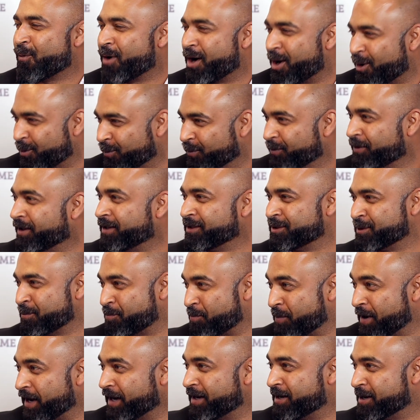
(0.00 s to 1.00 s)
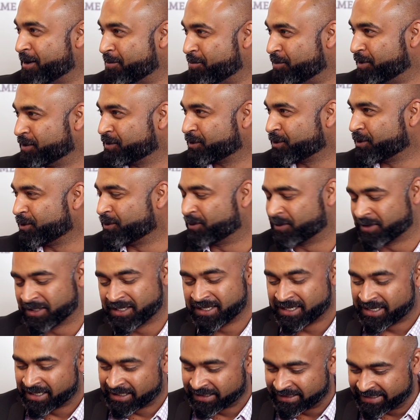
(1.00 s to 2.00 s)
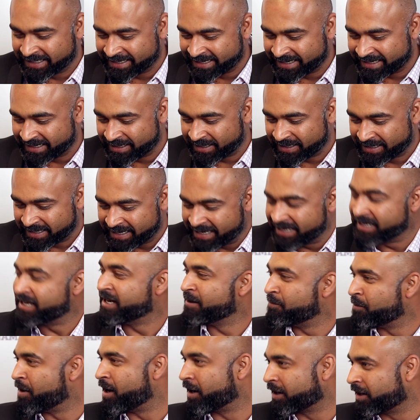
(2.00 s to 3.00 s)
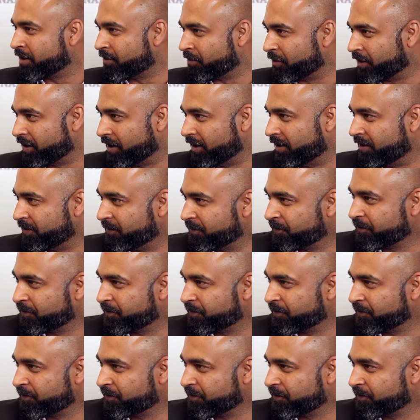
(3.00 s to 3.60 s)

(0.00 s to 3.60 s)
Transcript: Wow, that's a big number. So they are Indian market ready.